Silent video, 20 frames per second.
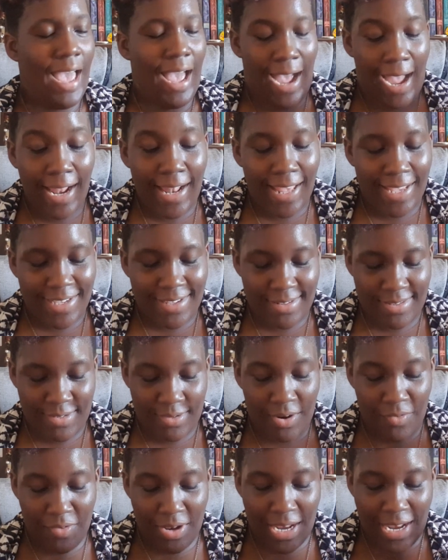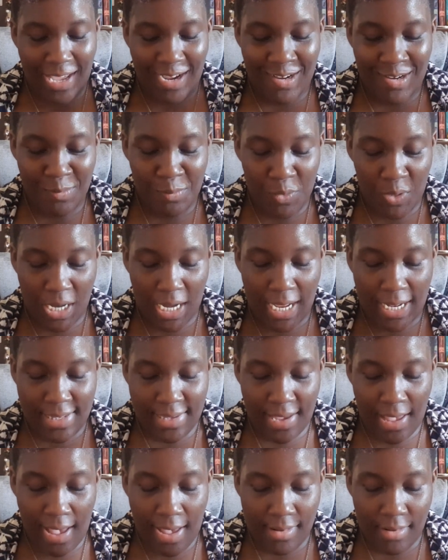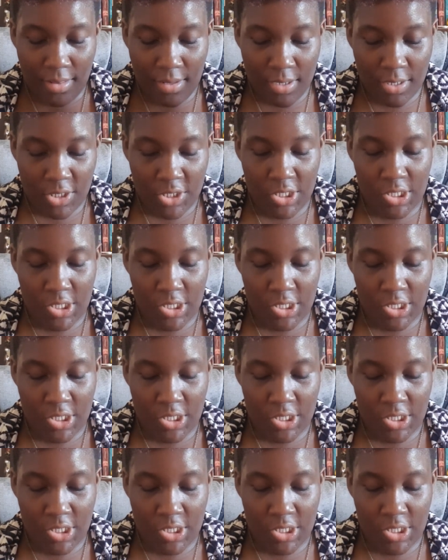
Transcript: I like it too. I really like how Moonlight's hand looks.